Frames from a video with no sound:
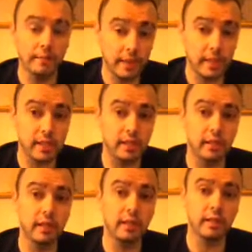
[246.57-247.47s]

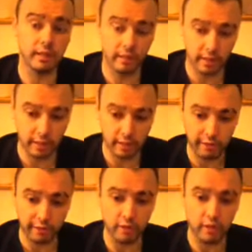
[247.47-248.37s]
basically, this
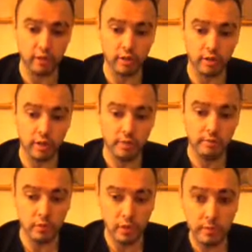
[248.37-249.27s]
force
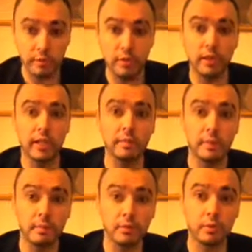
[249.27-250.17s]
manipulates
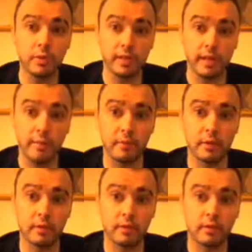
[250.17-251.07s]
people's
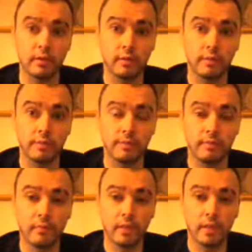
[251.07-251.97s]
perceptions.
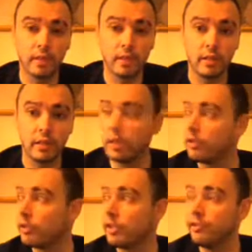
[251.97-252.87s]
You
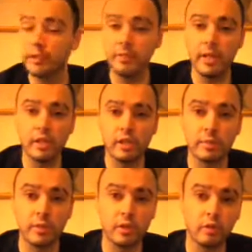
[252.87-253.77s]
know, the information has
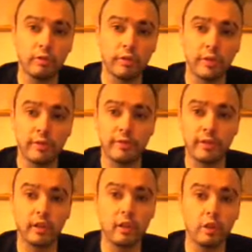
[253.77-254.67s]
been told
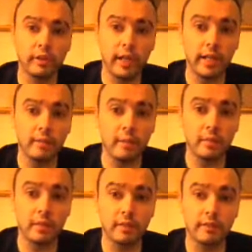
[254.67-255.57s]
for a long time, I
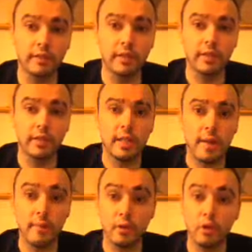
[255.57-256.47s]
believe,
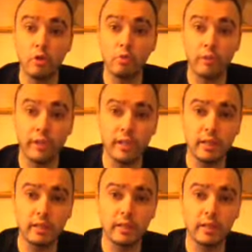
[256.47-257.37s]
about going within.